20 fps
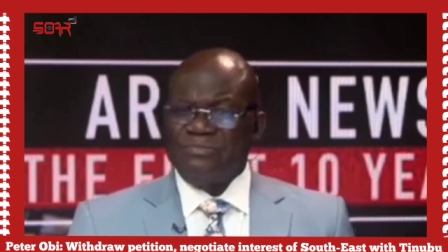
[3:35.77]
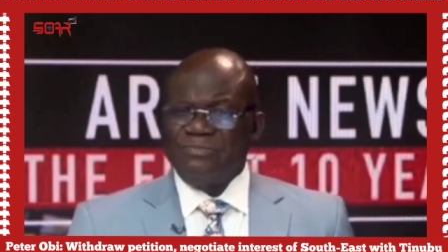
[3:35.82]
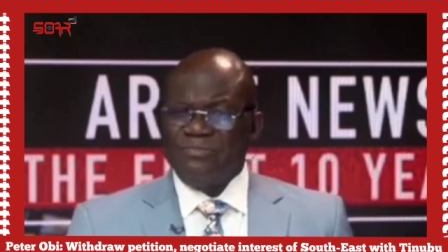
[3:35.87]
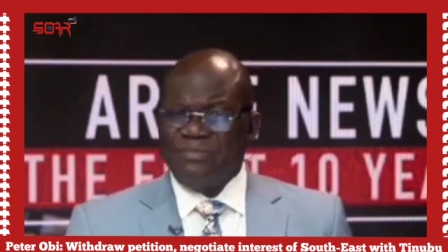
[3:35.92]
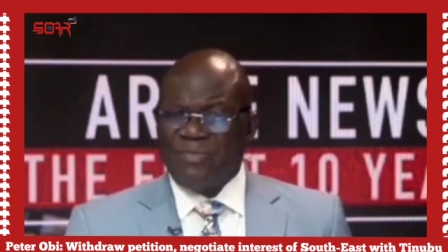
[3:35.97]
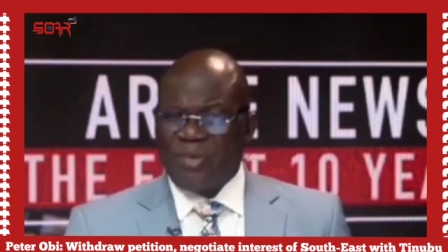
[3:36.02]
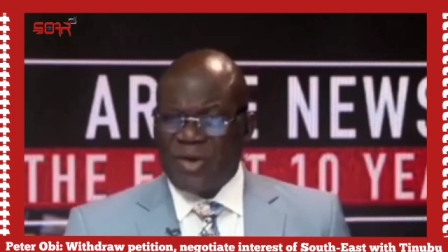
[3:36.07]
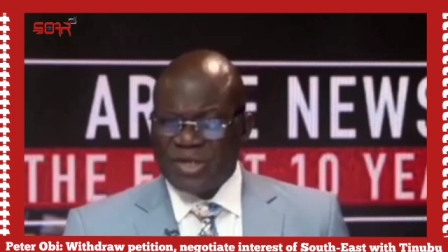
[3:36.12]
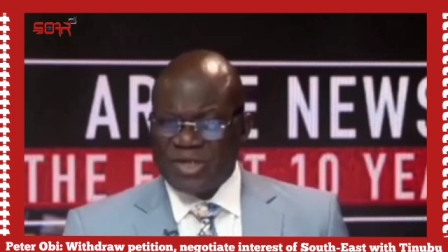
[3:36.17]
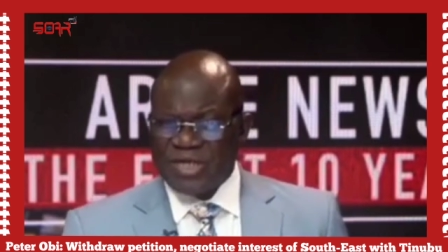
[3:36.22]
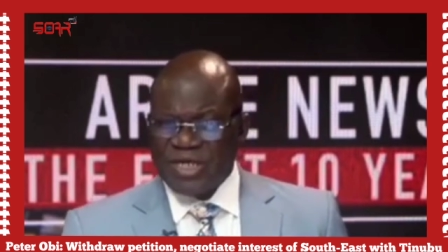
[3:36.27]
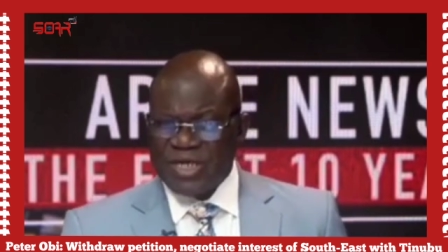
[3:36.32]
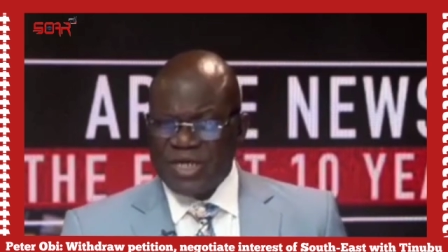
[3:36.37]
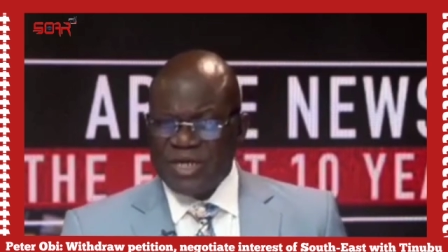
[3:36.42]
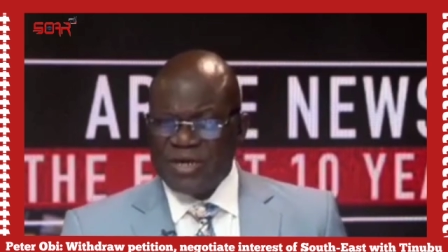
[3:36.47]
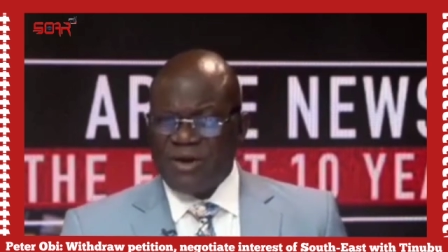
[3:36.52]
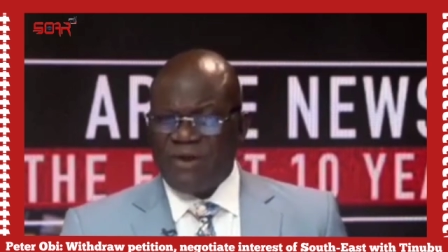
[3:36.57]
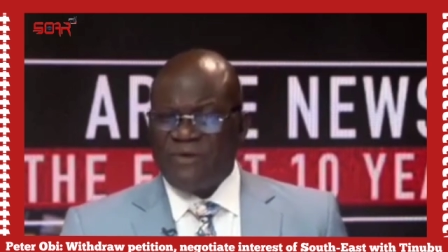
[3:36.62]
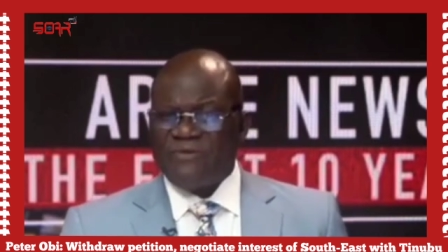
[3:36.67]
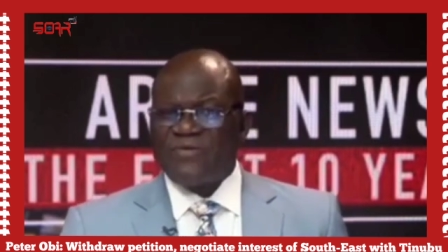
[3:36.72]

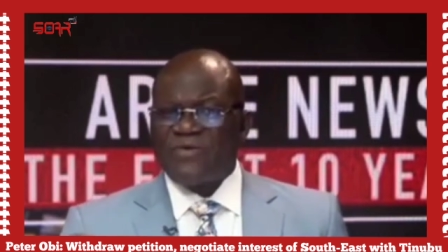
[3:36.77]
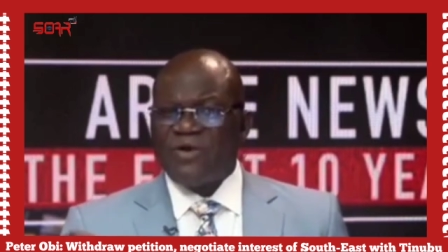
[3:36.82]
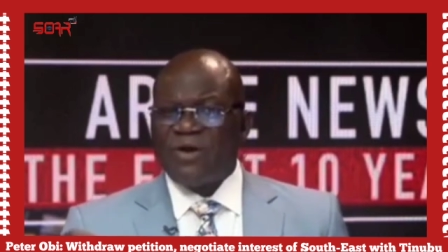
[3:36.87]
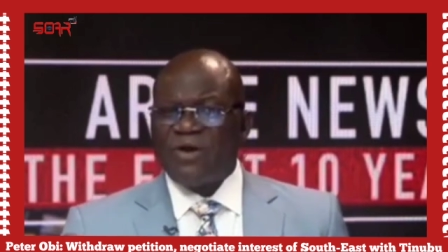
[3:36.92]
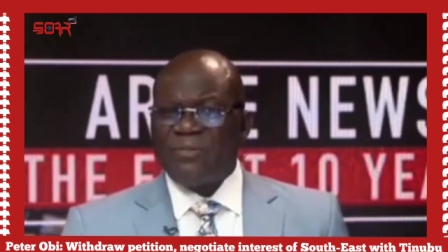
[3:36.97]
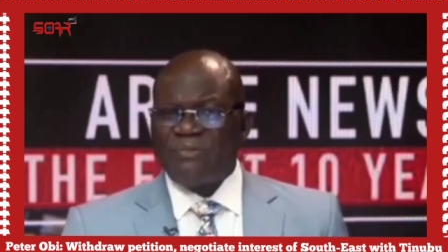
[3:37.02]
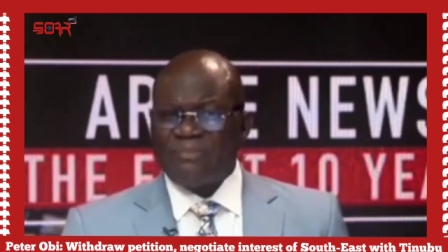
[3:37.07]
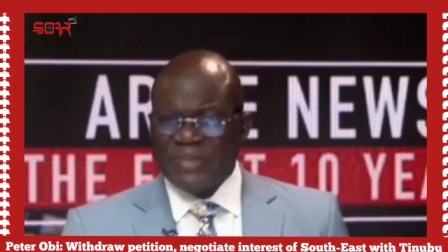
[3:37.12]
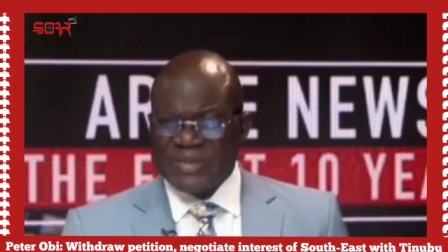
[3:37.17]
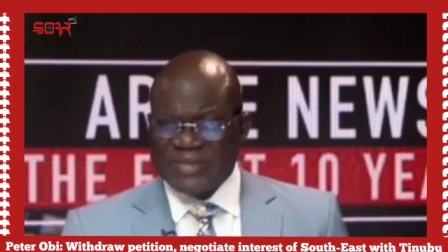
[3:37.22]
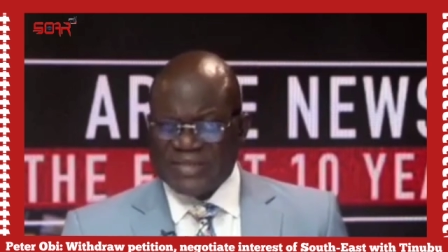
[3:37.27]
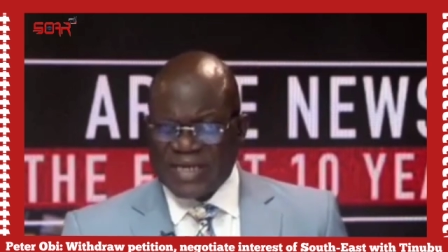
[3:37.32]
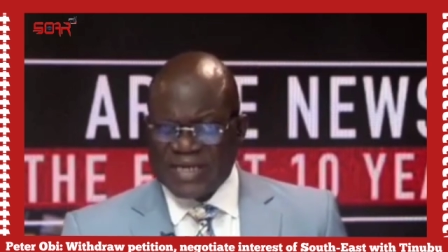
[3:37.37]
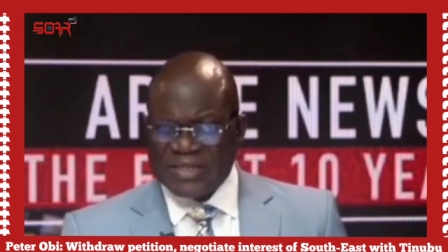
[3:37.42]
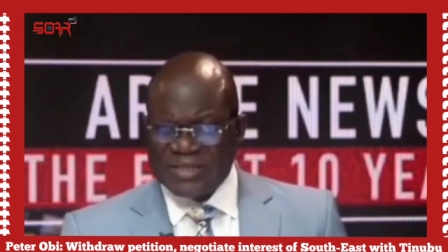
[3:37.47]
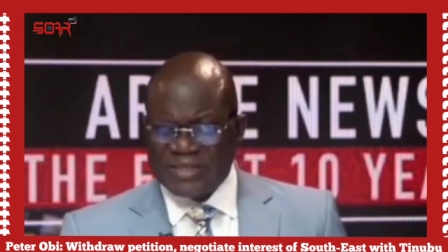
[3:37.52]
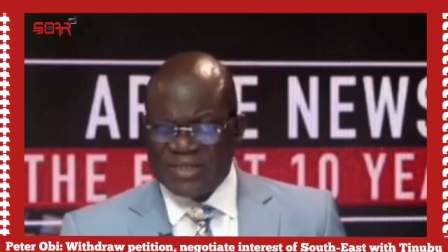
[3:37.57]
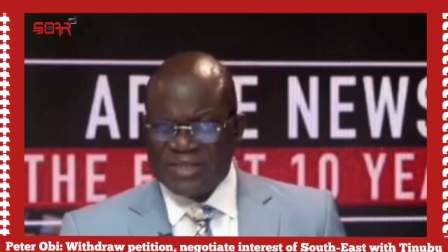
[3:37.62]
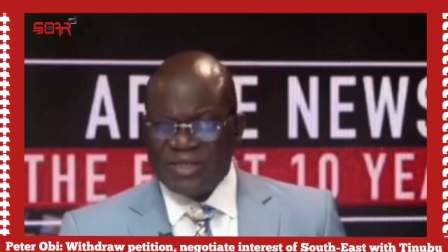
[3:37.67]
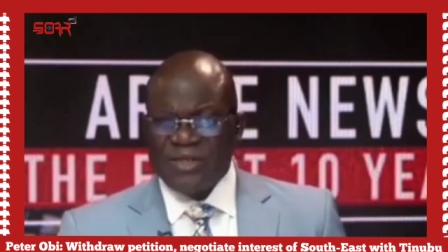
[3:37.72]
body of
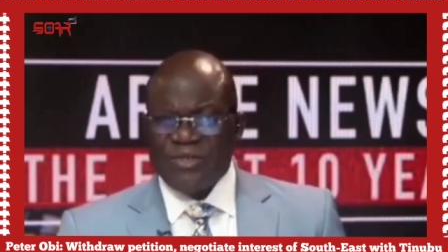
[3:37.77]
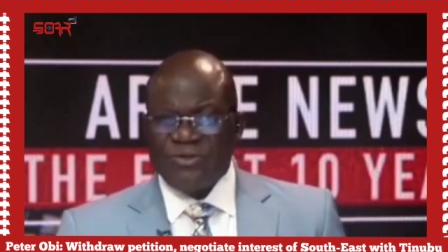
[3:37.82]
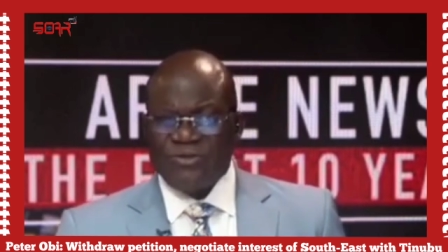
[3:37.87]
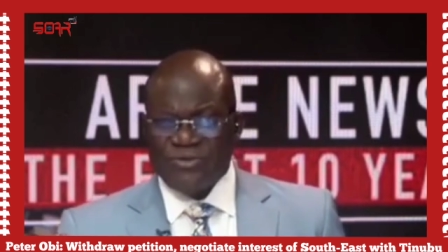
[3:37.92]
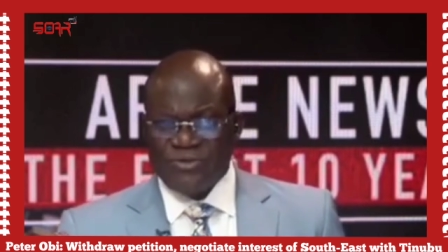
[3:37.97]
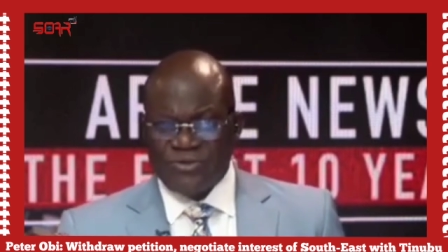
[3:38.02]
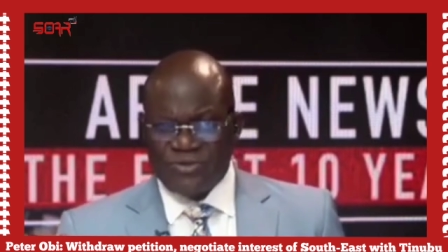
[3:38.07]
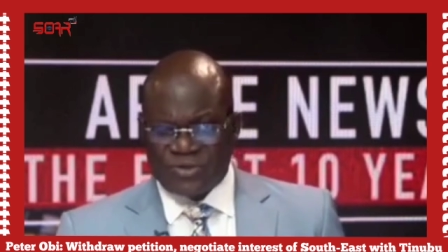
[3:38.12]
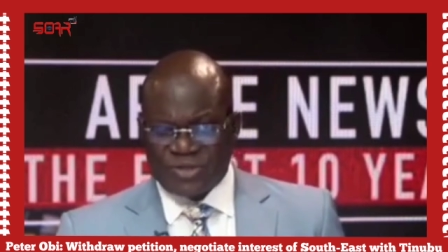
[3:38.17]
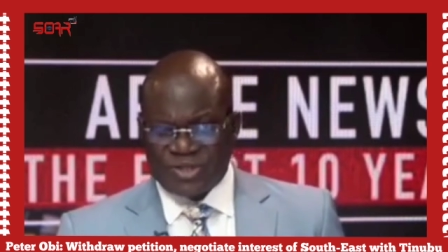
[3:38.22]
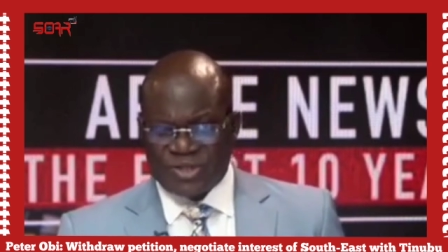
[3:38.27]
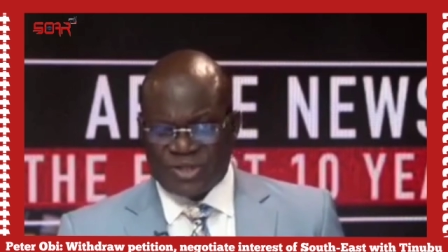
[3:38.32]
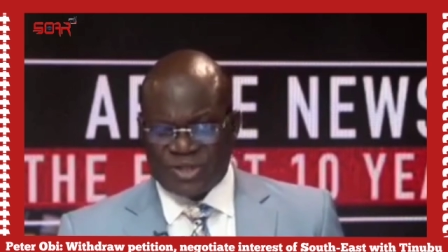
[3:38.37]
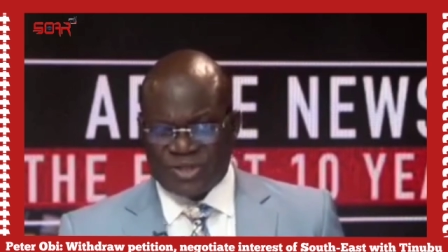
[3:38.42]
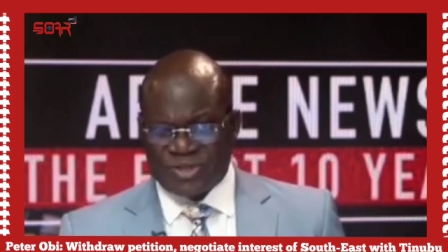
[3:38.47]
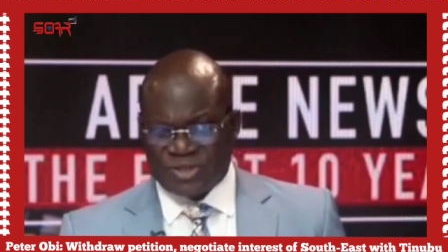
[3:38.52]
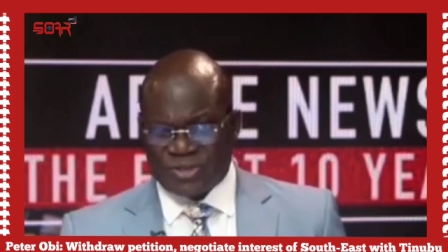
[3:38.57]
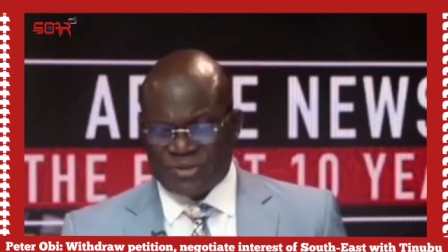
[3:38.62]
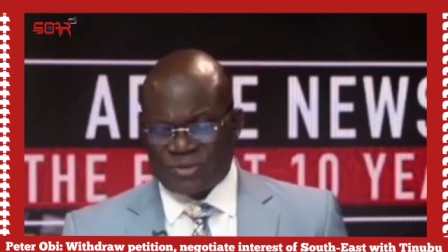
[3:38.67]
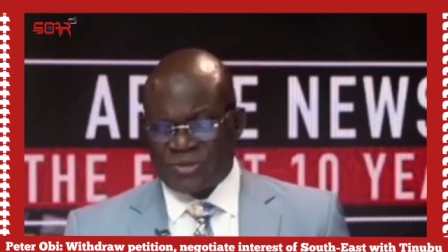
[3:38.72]
competent
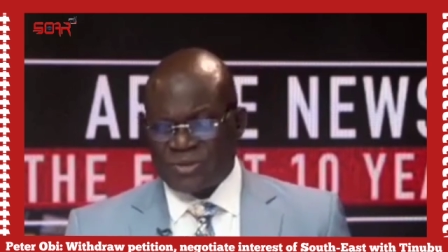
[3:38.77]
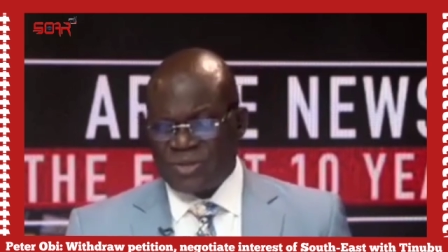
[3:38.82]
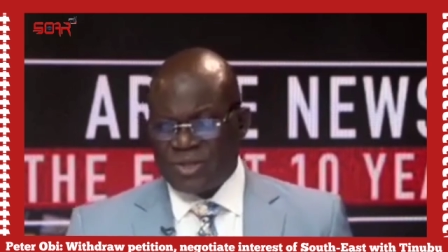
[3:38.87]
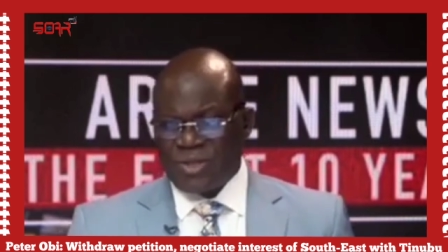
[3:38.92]
jurisdiction.